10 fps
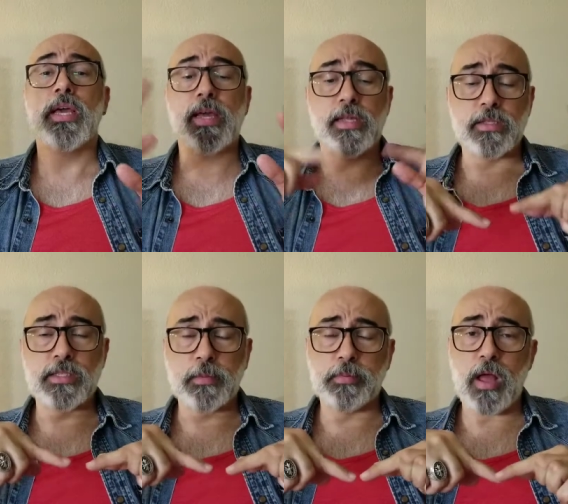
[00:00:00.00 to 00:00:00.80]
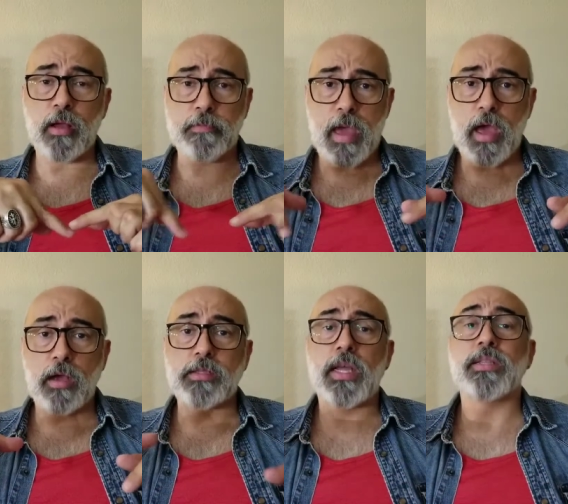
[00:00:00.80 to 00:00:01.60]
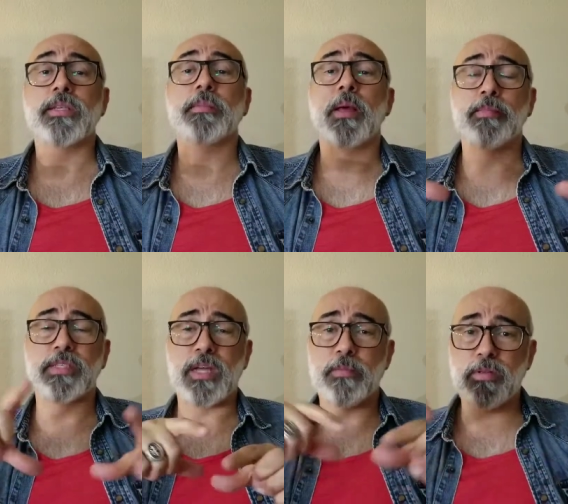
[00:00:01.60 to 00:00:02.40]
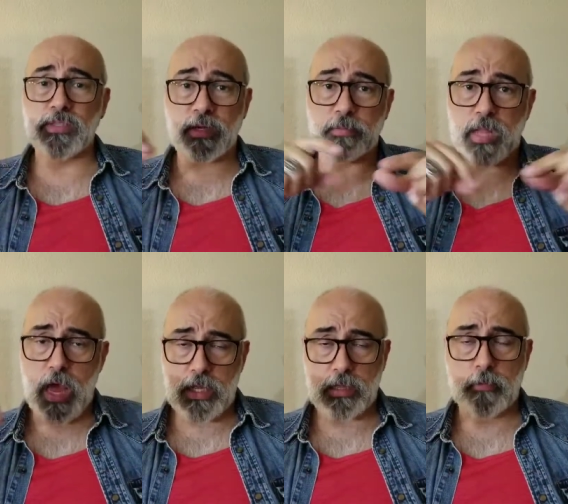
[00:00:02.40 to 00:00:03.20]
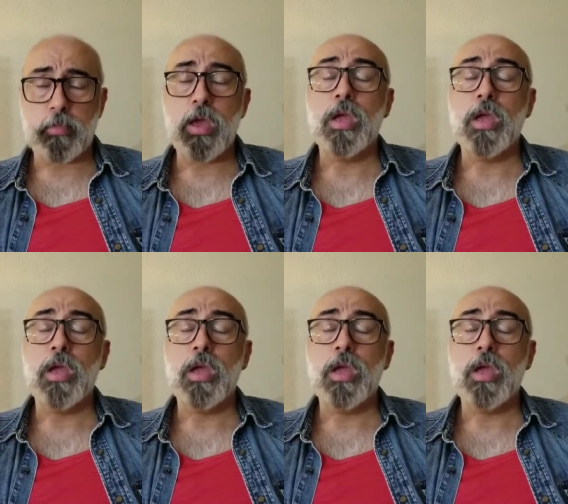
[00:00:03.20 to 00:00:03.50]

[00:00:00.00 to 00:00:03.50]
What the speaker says: in Ziploc bags and sometimes double Ziploc them